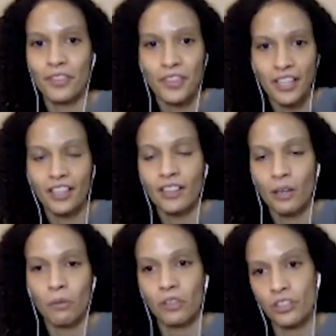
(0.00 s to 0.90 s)
thinking
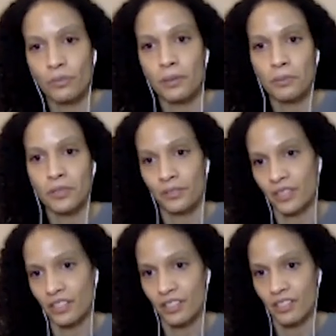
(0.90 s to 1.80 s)
that work should be
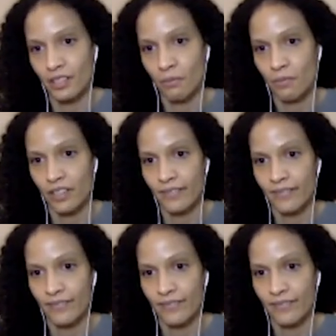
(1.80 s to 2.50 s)
produced in the same way.